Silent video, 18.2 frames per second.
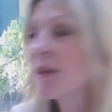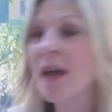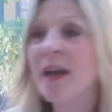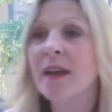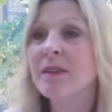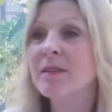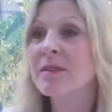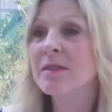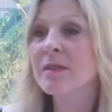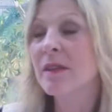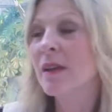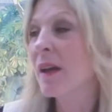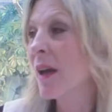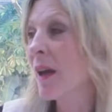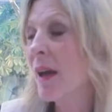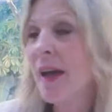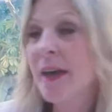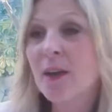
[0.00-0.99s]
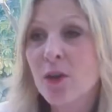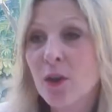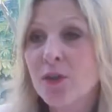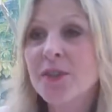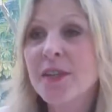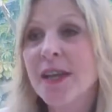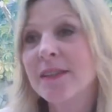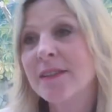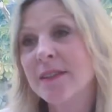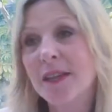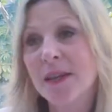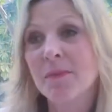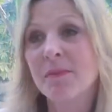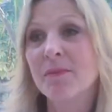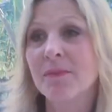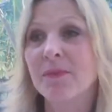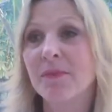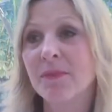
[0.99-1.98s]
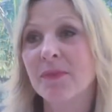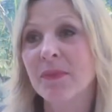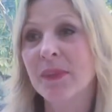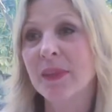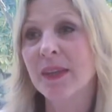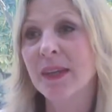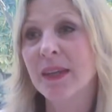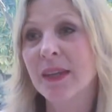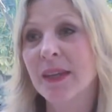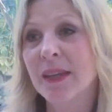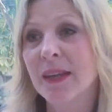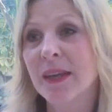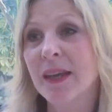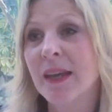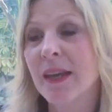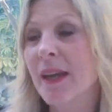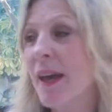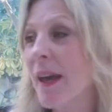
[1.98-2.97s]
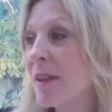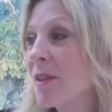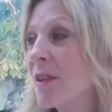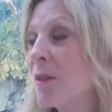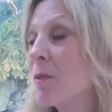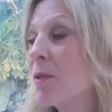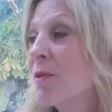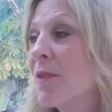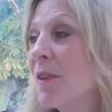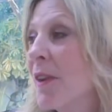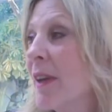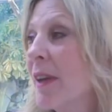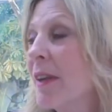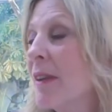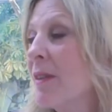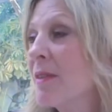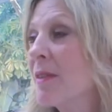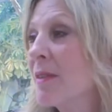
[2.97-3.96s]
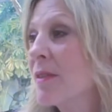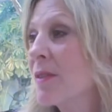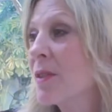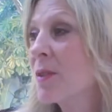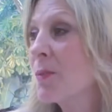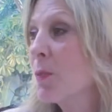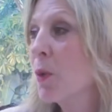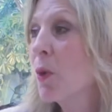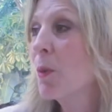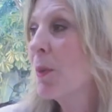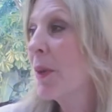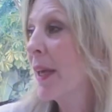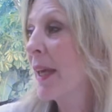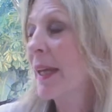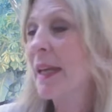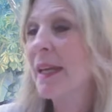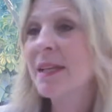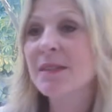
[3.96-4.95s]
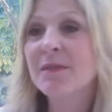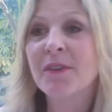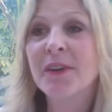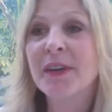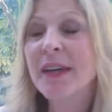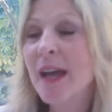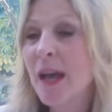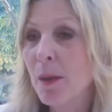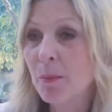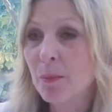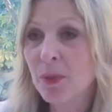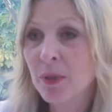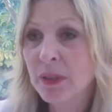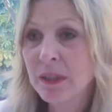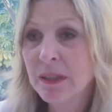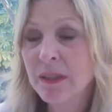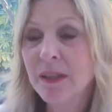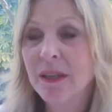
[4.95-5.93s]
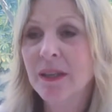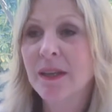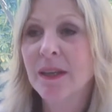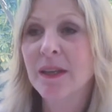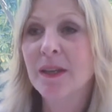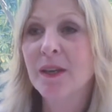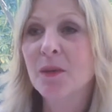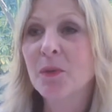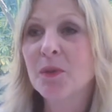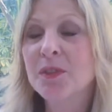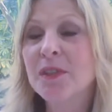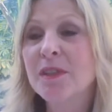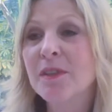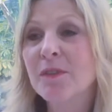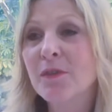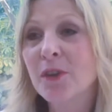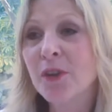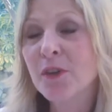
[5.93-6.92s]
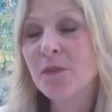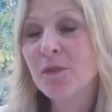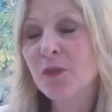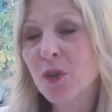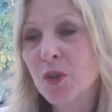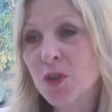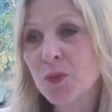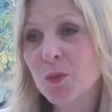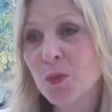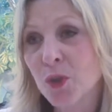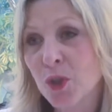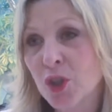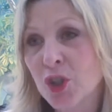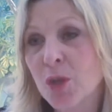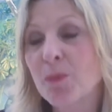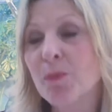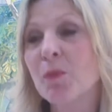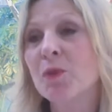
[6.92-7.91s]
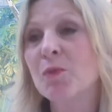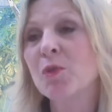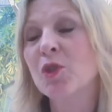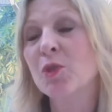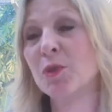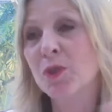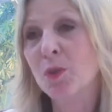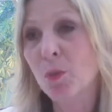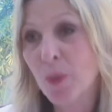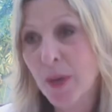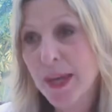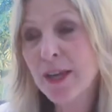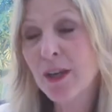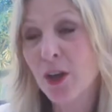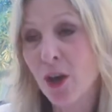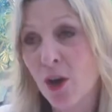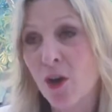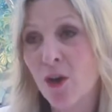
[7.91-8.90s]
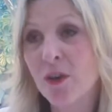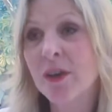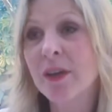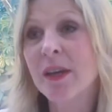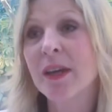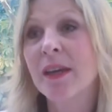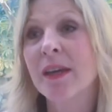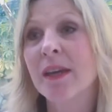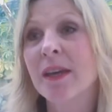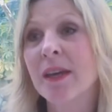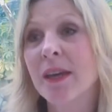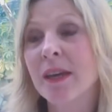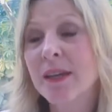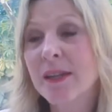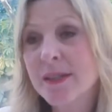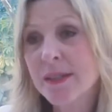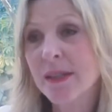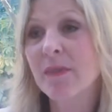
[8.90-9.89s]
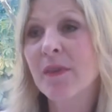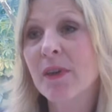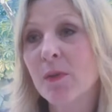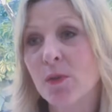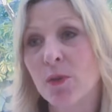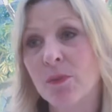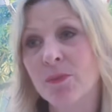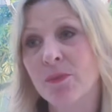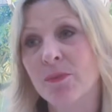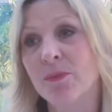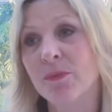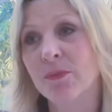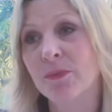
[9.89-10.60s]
And I contacted him. And it was very small beginnings, very humble. We did the very first workshop, which was a week long, in his living room.